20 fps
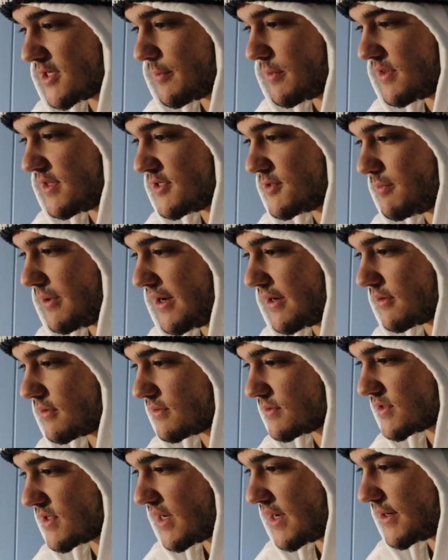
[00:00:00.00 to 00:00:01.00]
Some of these
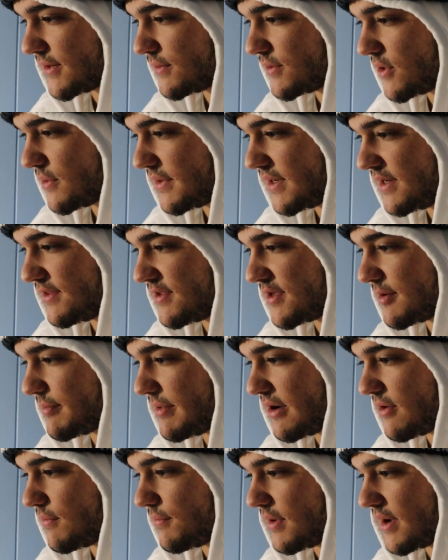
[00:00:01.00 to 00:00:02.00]
bottles. I don't know anything
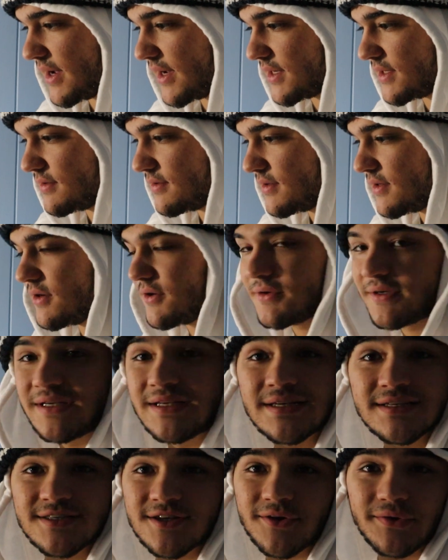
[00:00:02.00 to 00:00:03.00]
about wine. Oh, he
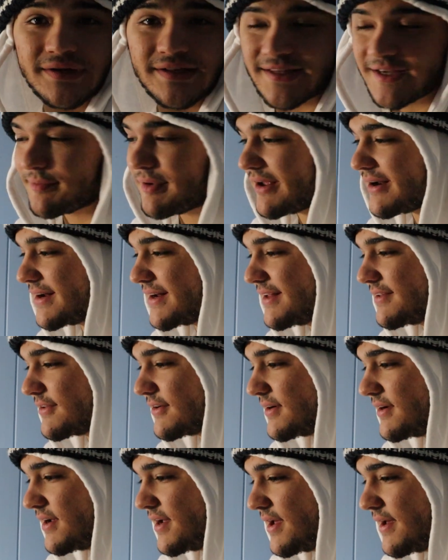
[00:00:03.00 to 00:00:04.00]
doesn't know anything about it
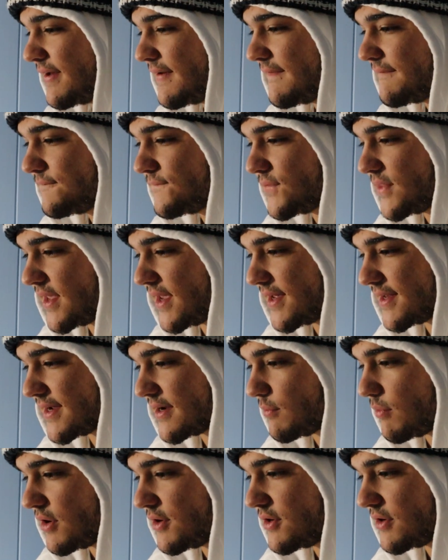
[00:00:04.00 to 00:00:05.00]
either. And
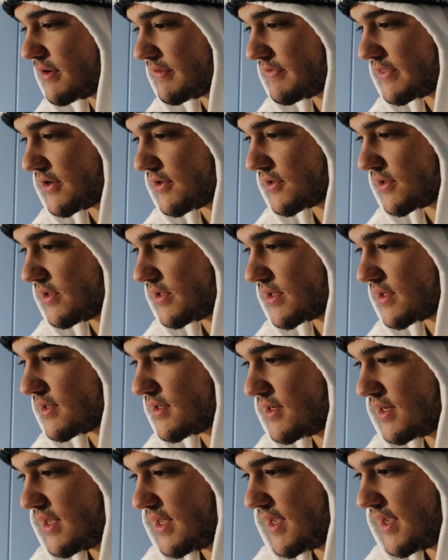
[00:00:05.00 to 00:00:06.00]
I wonder if they're good.
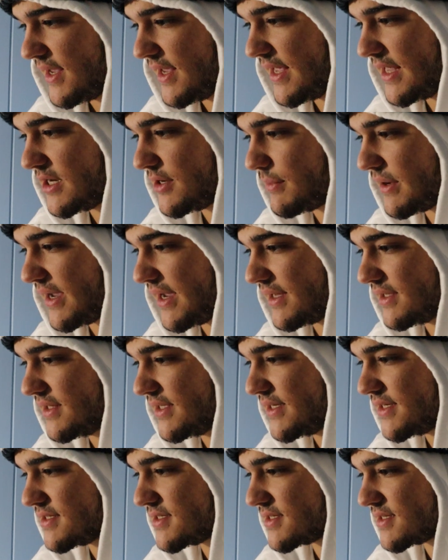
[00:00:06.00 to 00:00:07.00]
Anyway, at
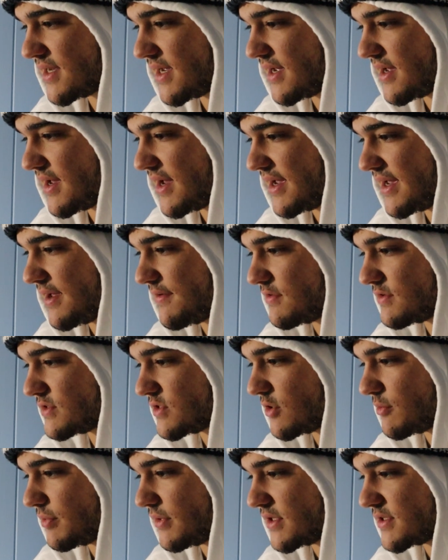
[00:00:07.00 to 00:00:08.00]
least I have a
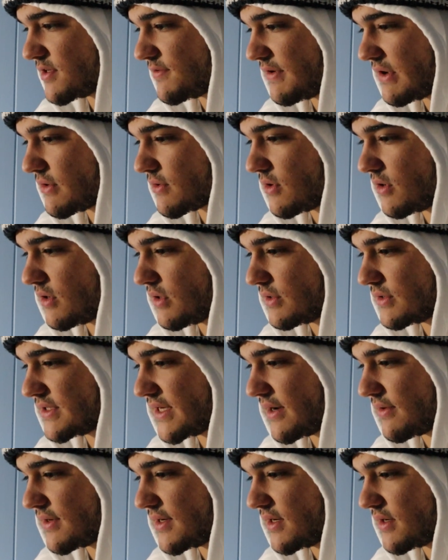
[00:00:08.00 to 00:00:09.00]
surplus of alcohol
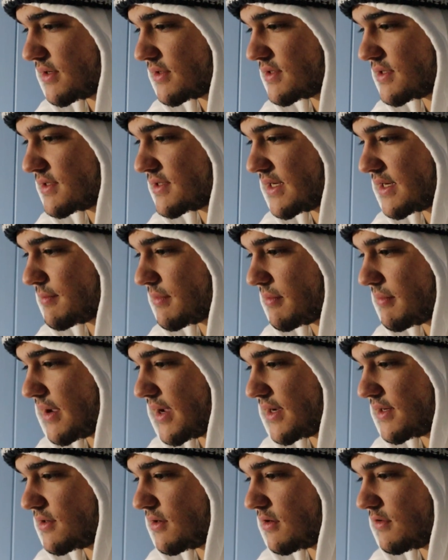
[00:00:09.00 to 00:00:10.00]
down here to take my
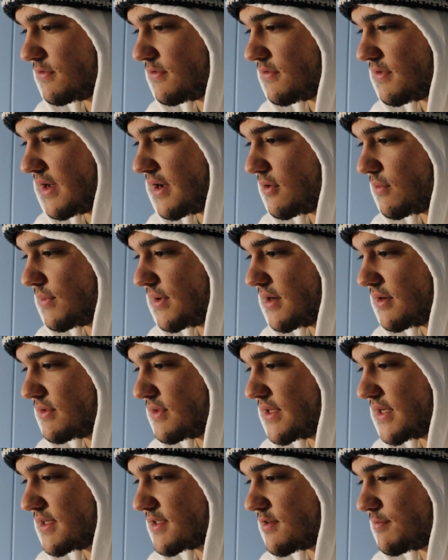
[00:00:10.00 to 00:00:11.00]
mind off of how
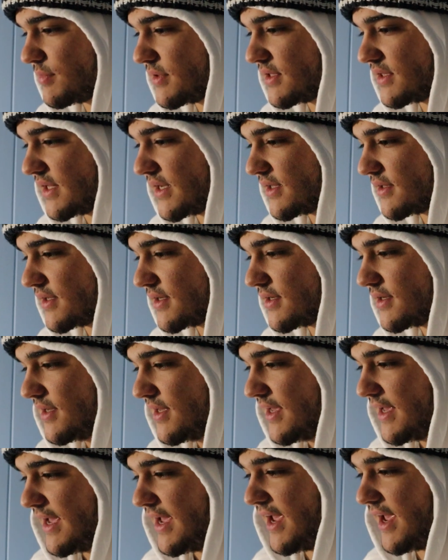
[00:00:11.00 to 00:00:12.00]
weird things have been lately.
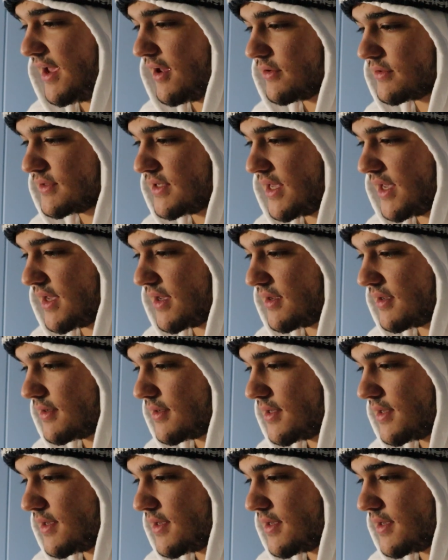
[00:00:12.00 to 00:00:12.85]
Hell yeah.